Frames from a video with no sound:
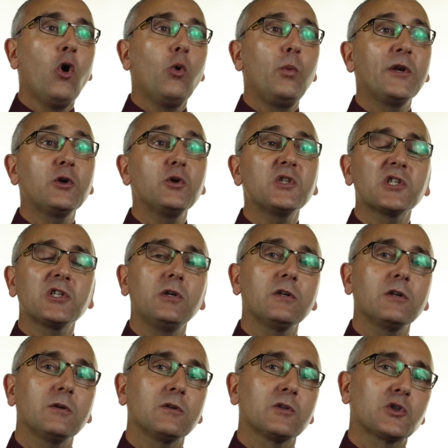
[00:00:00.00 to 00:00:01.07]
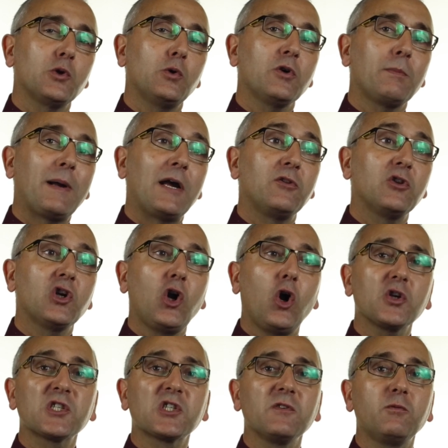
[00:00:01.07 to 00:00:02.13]
Or we could talk about the
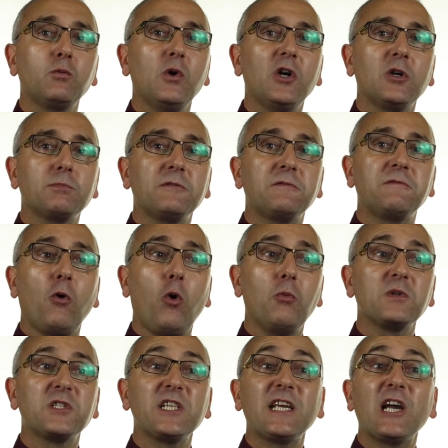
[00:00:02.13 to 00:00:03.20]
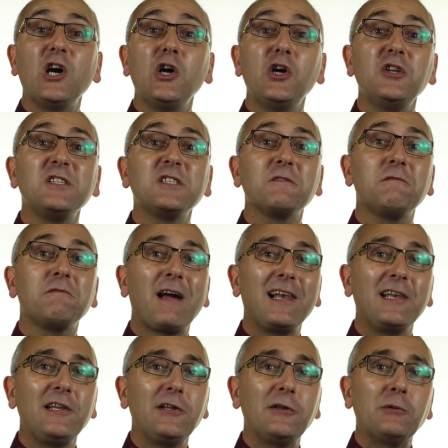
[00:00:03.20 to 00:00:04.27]
cost of work performed, the earned
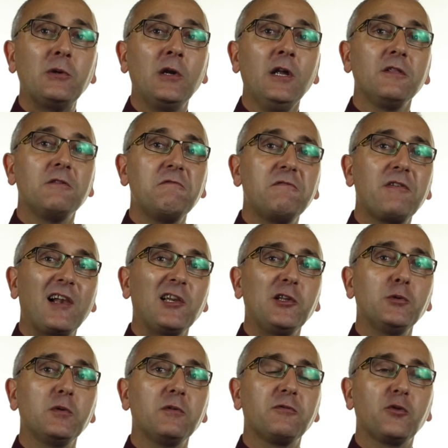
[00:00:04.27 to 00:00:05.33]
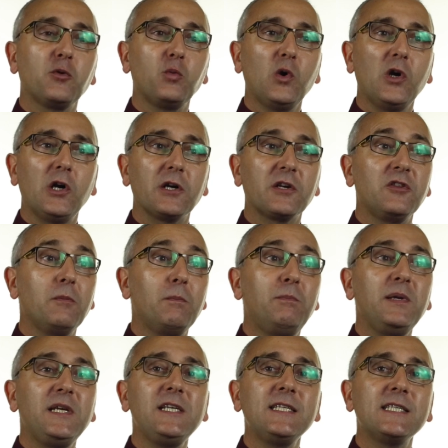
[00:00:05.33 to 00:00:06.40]
value, the value of the work, the
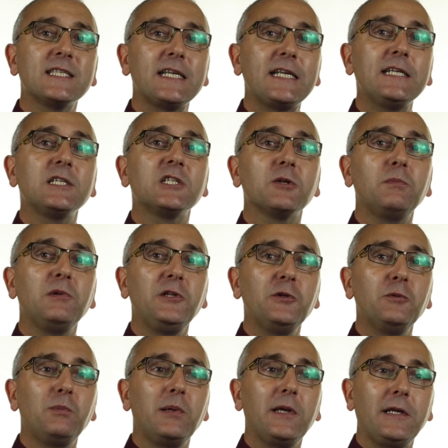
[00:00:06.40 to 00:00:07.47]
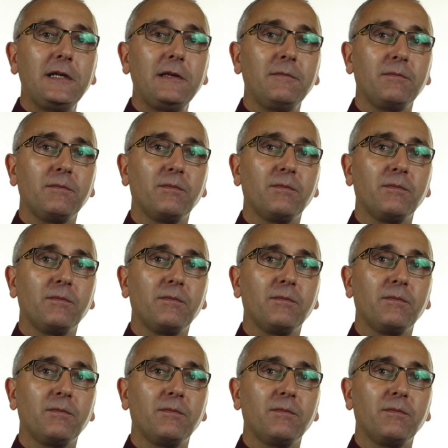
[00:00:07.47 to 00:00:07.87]
BCWP.